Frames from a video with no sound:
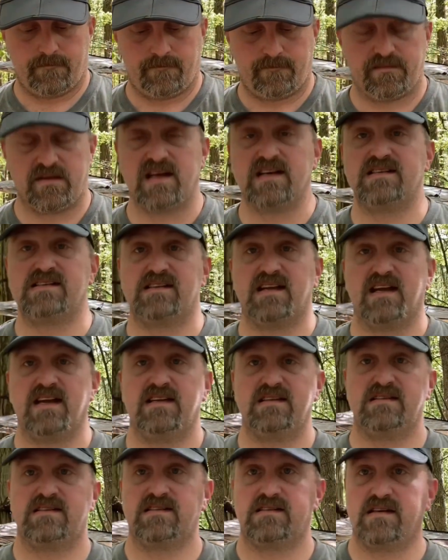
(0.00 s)
This
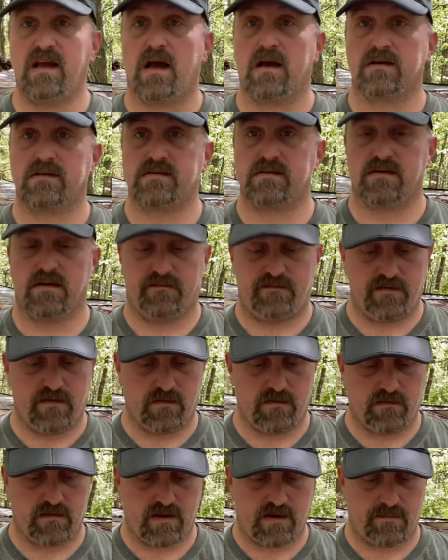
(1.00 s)
thing sucks to
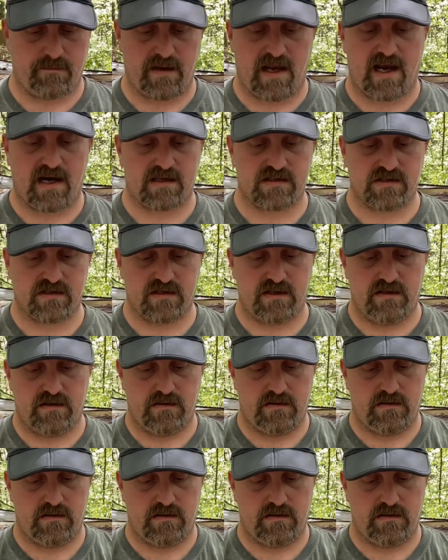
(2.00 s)
fold up, actually.